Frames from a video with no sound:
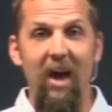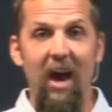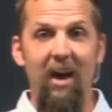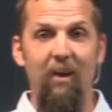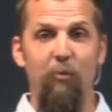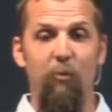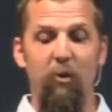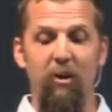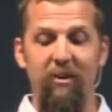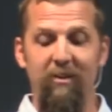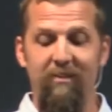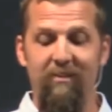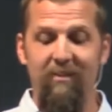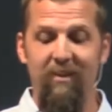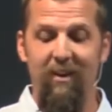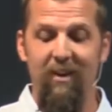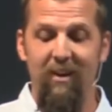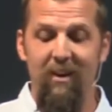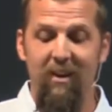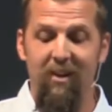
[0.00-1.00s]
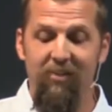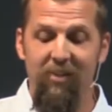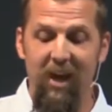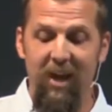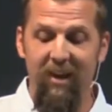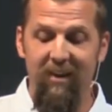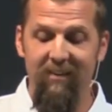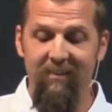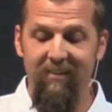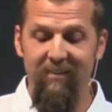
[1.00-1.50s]
that was that
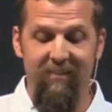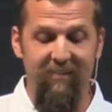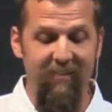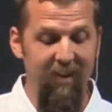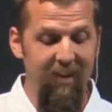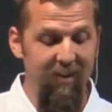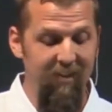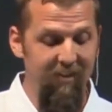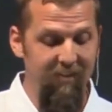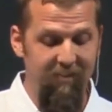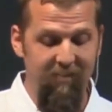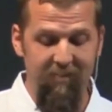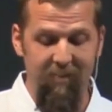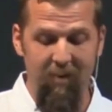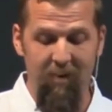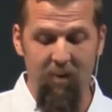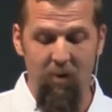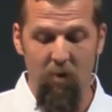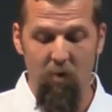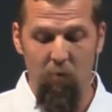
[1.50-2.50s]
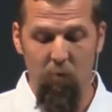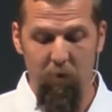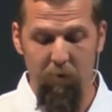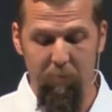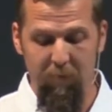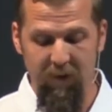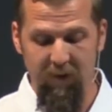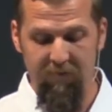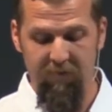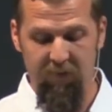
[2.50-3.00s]
his sins would
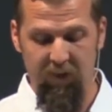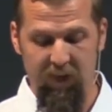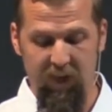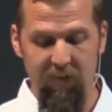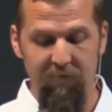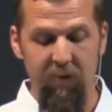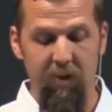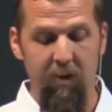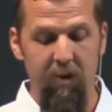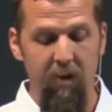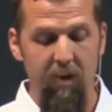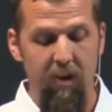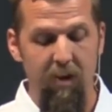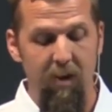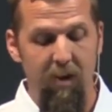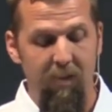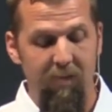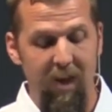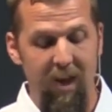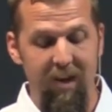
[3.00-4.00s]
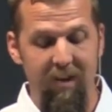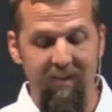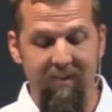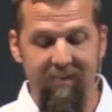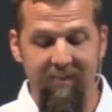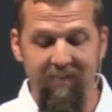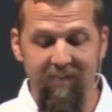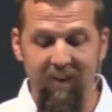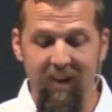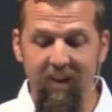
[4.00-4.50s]
be forgiven, that his
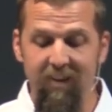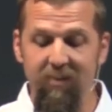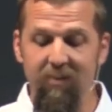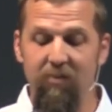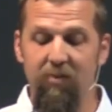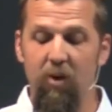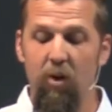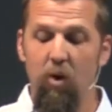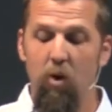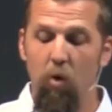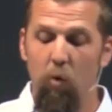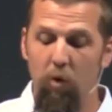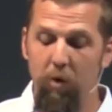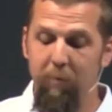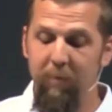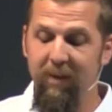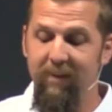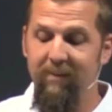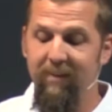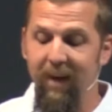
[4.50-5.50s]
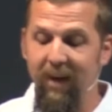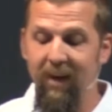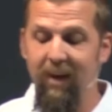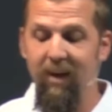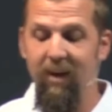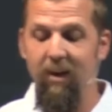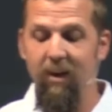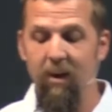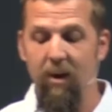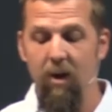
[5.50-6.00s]
sins would be
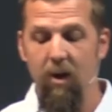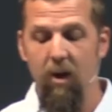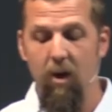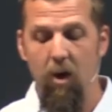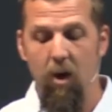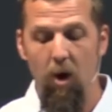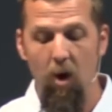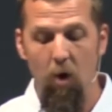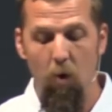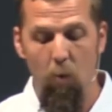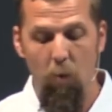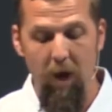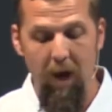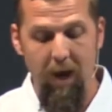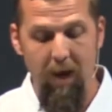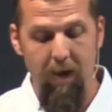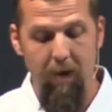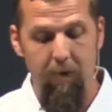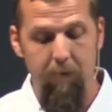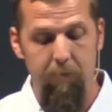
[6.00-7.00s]
taken away.